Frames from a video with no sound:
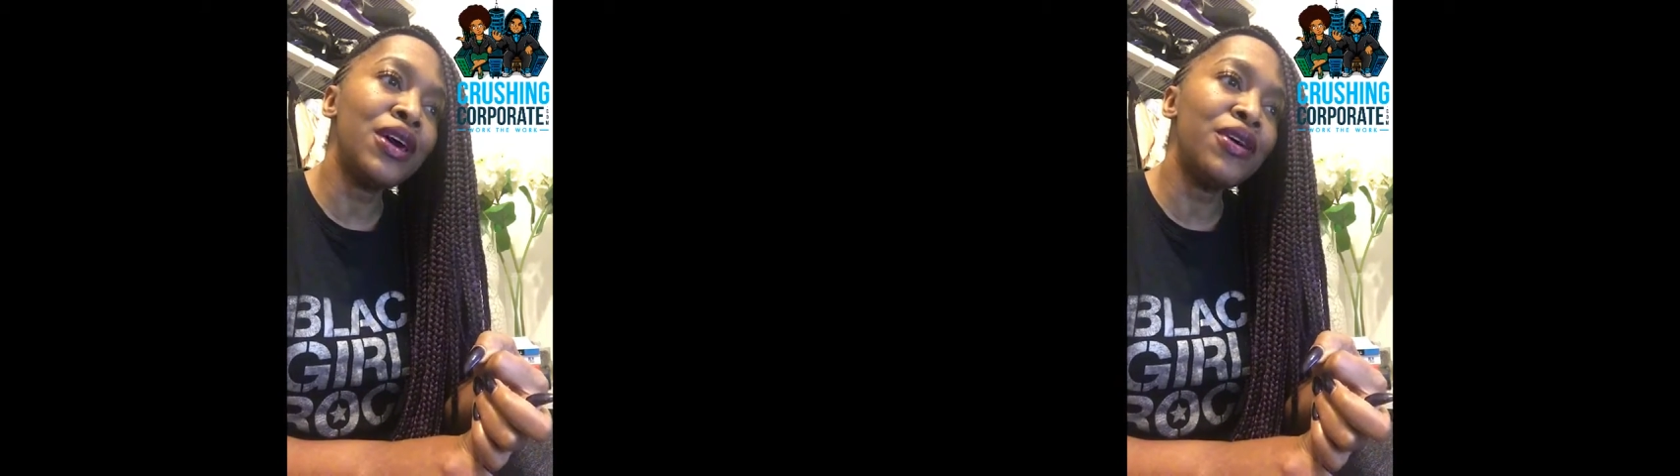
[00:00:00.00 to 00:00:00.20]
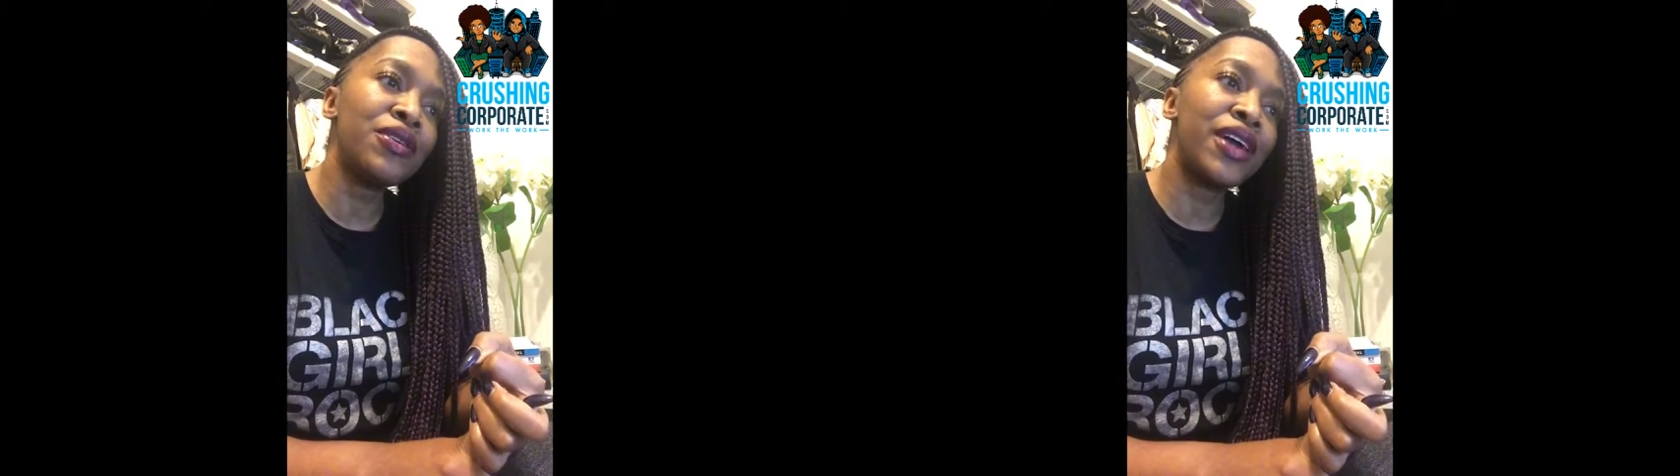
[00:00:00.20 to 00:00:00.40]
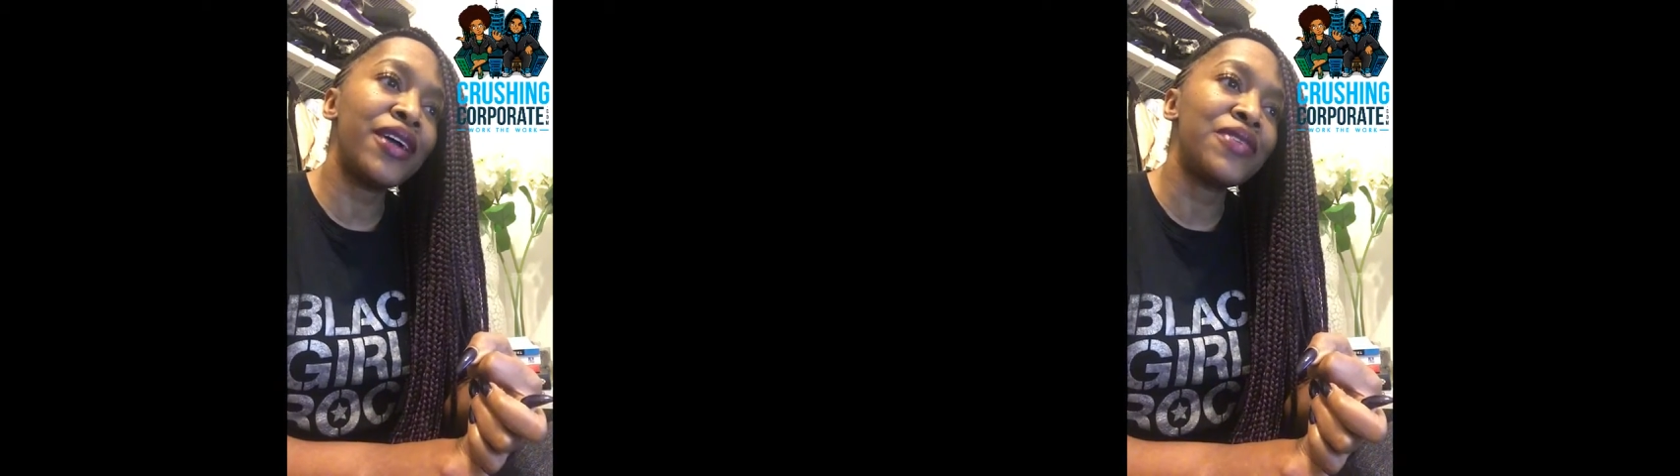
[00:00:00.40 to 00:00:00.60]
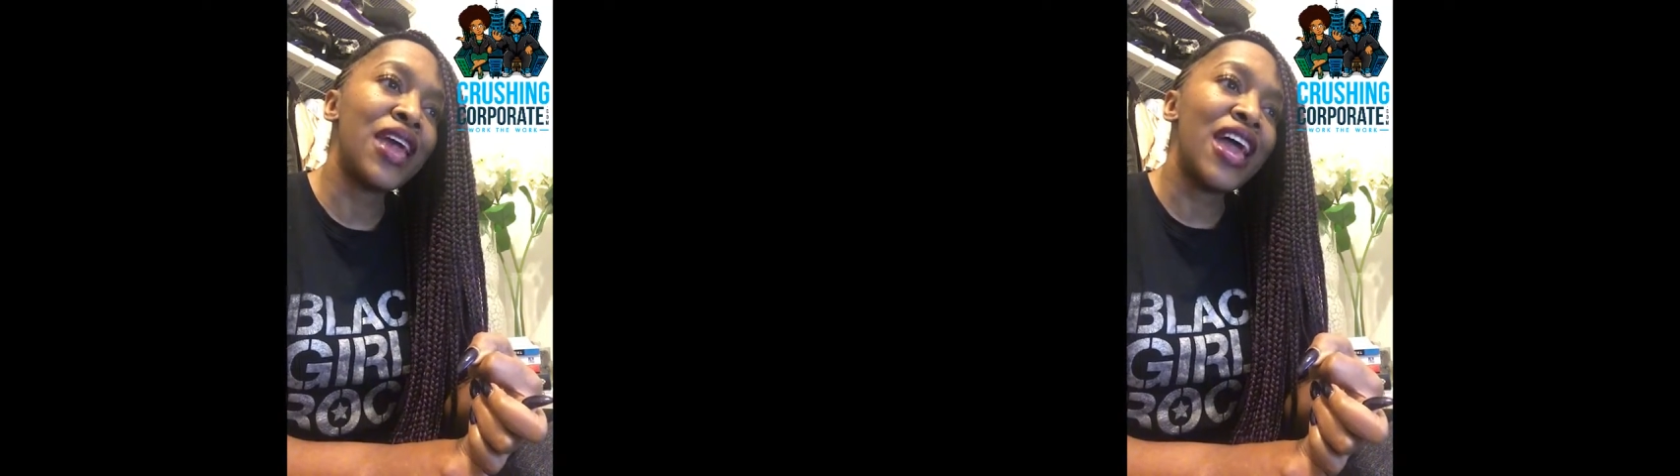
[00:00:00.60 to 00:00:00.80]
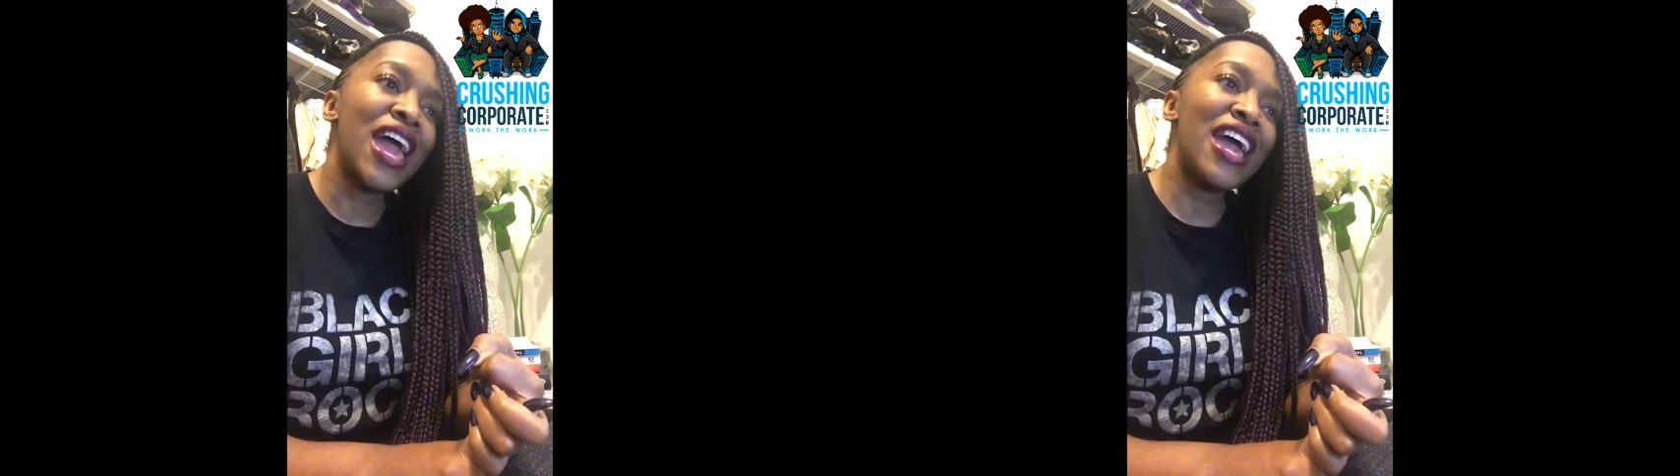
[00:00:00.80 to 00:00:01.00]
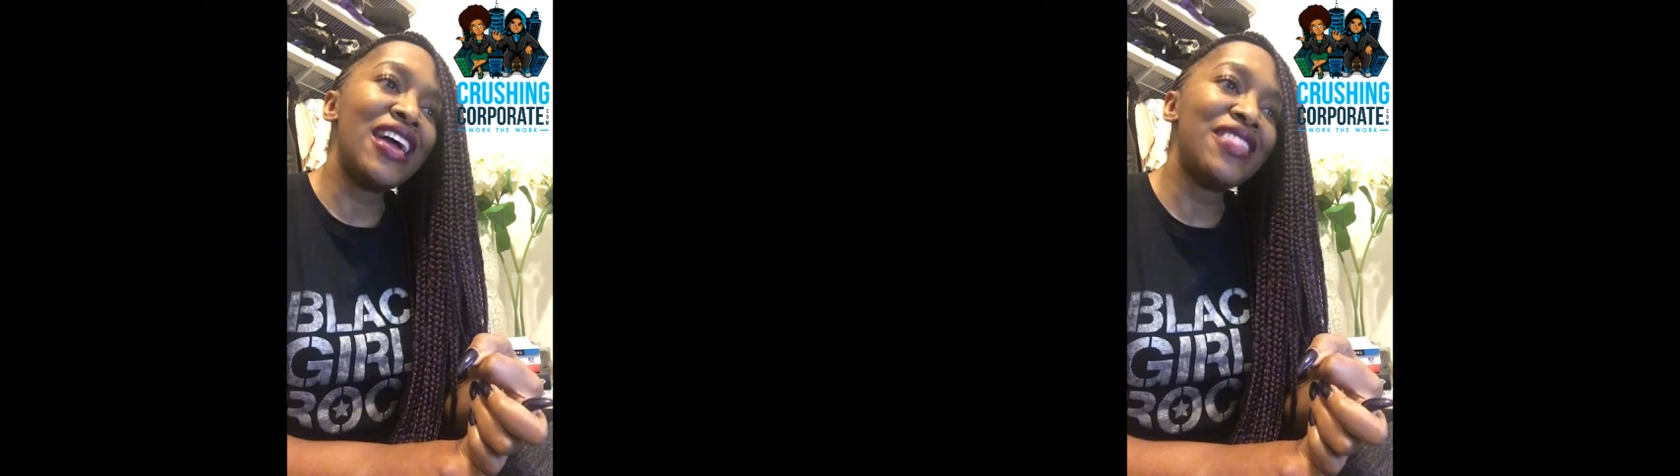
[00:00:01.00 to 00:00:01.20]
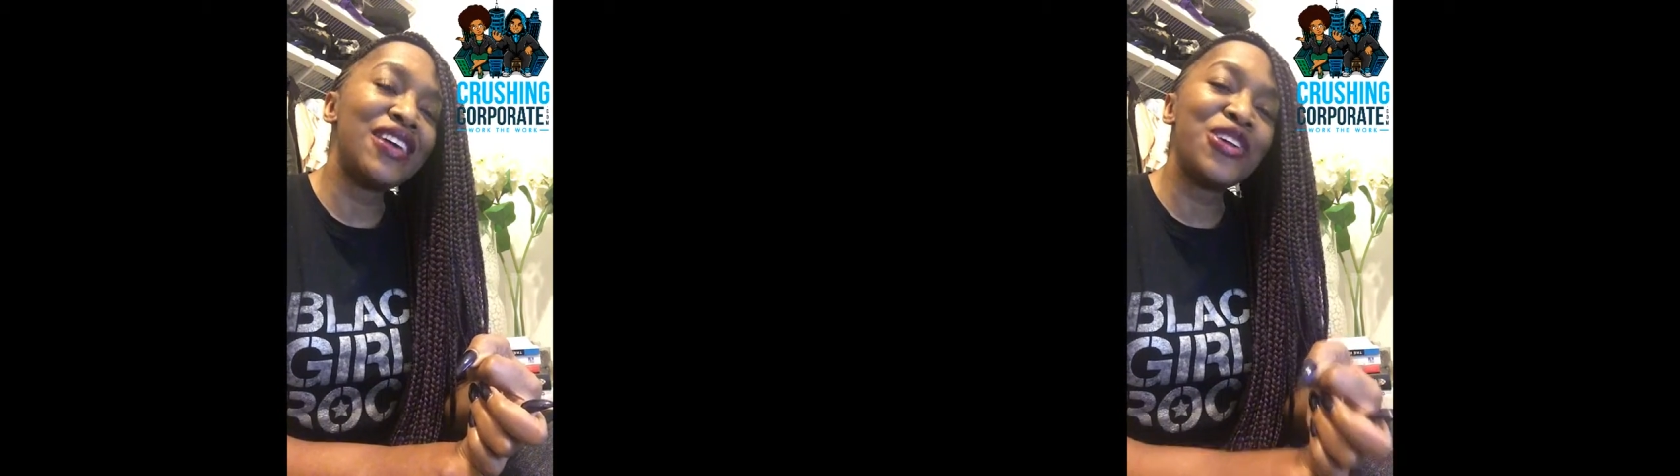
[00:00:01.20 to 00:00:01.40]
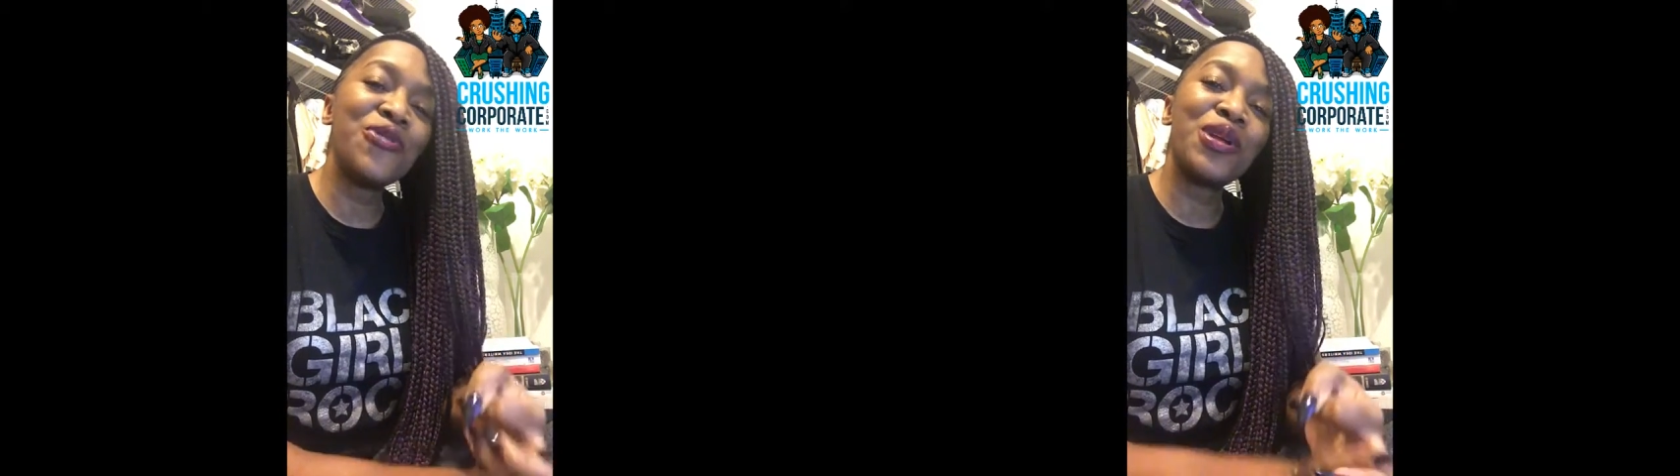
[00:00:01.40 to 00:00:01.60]
Okay. And
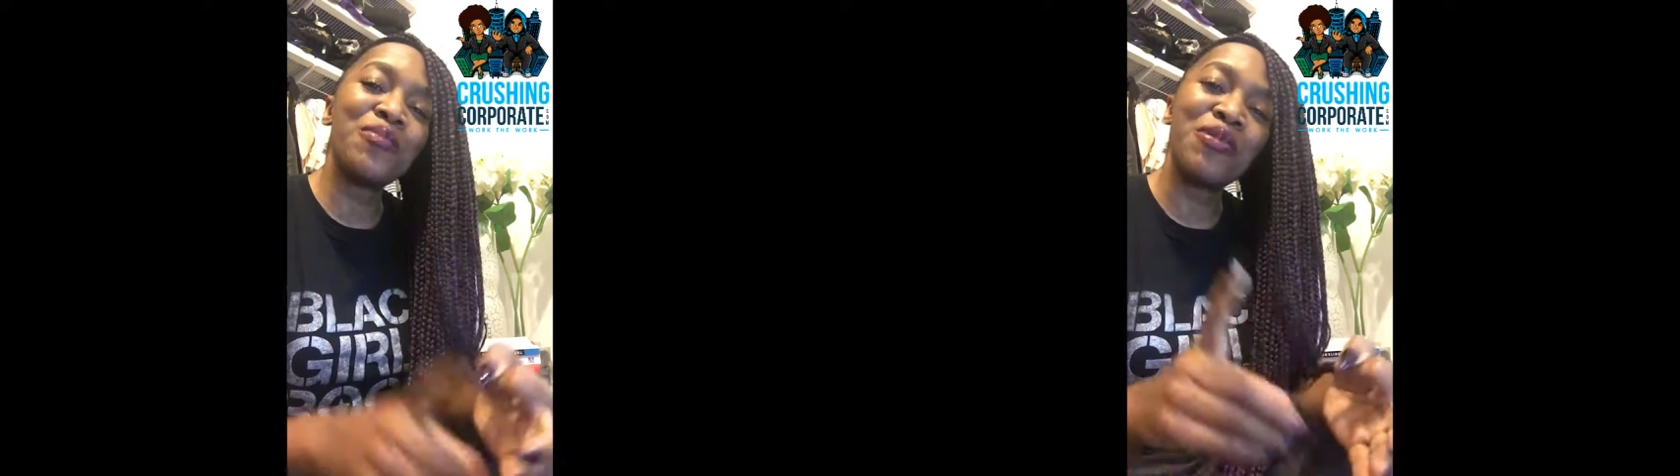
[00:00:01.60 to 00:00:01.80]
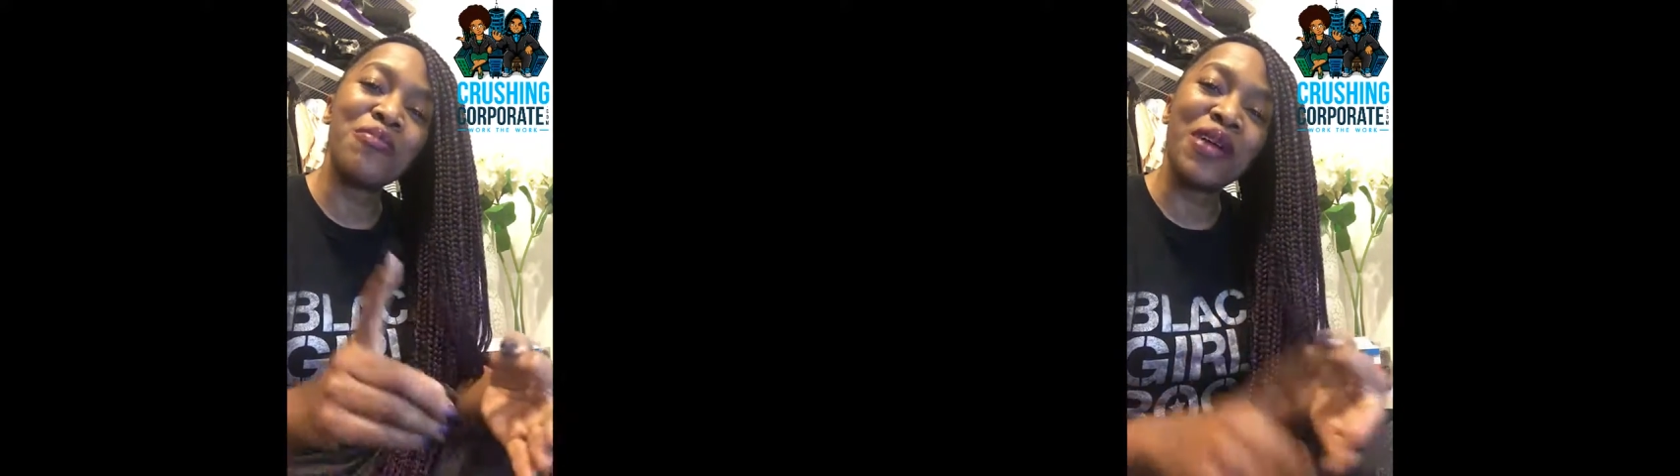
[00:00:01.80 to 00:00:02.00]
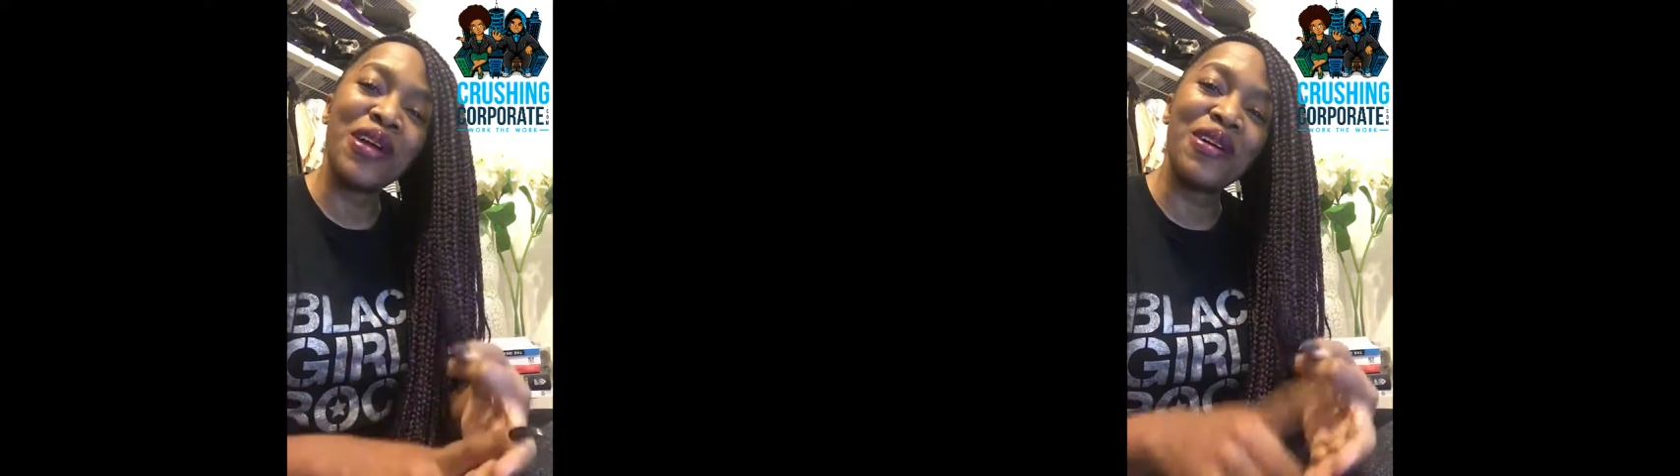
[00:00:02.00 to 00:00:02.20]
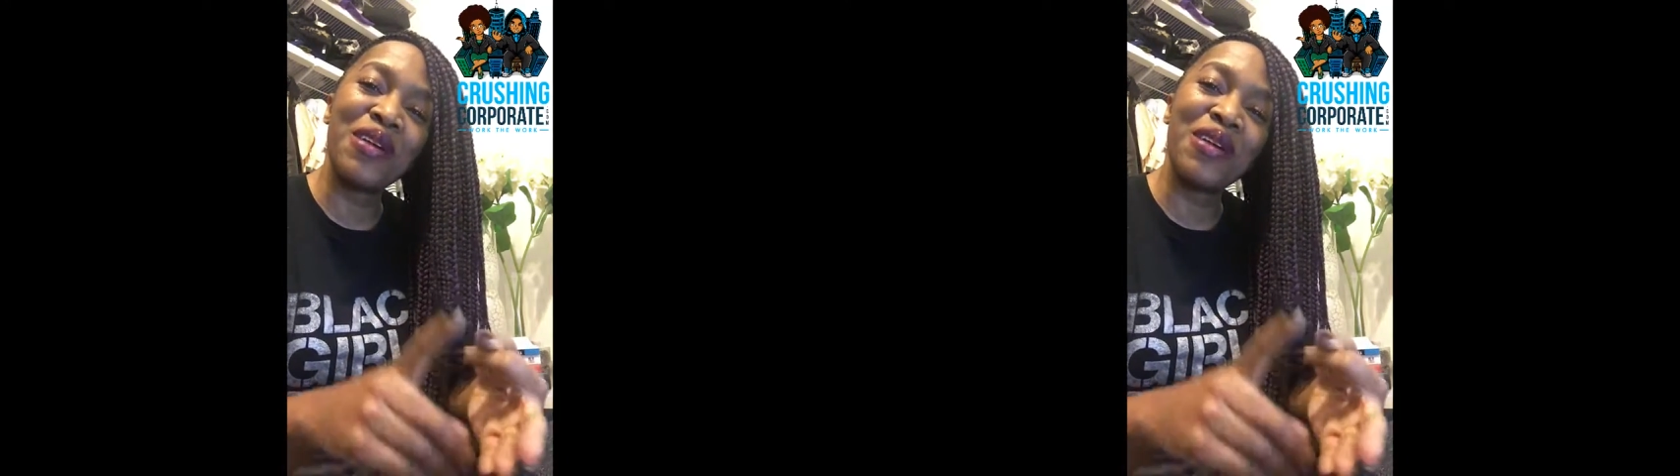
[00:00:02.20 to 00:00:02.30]
then you want to prepare